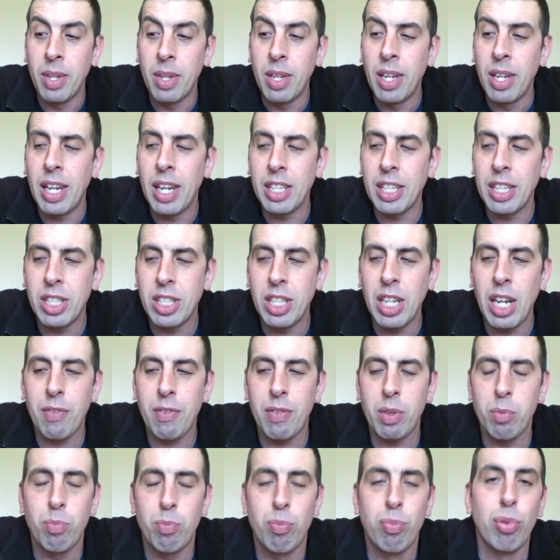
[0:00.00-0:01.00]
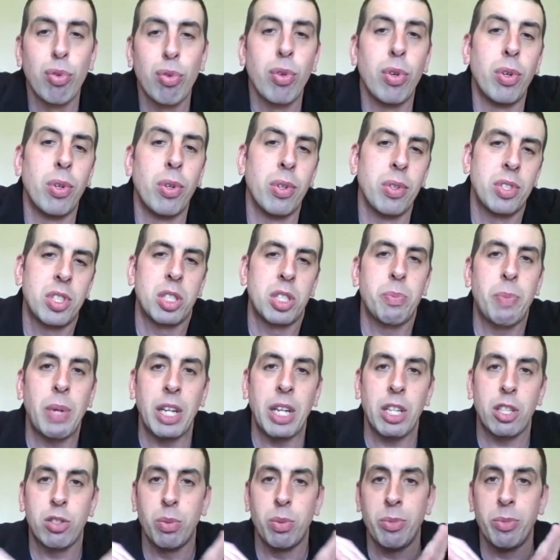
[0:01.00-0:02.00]
it's another broad
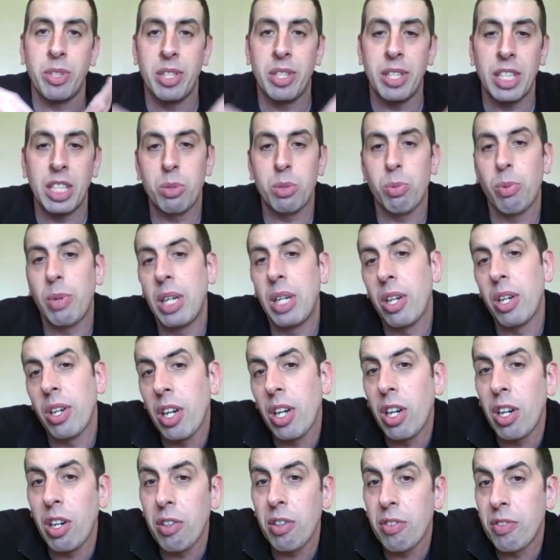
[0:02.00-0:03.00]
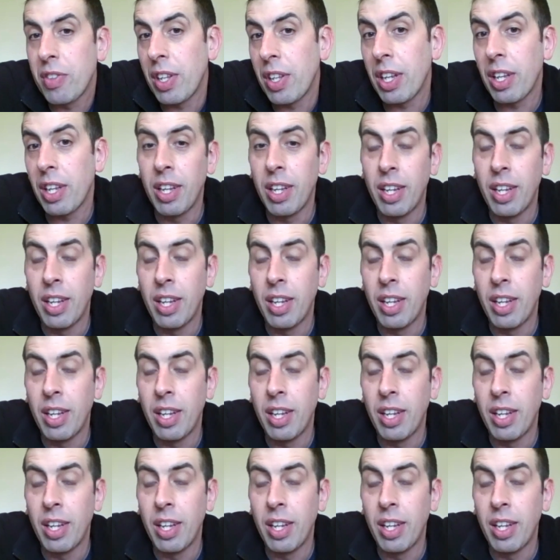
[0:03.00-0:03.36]
spectrum of things we look after